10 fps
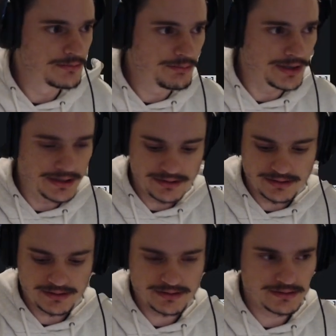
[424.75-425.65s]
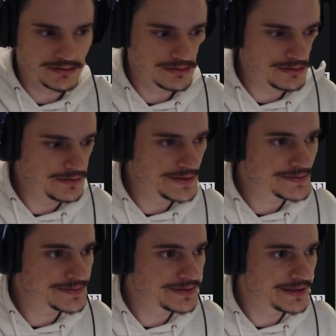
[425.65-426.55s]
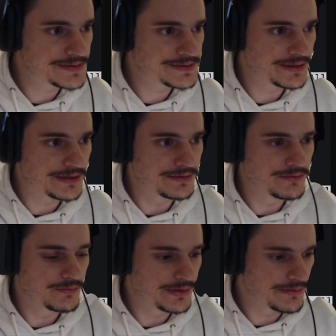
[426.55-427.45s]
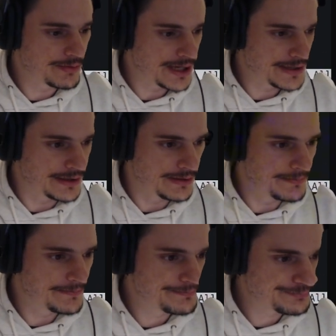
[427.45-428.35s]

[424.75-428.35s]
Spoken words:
But let's get started with Pygame.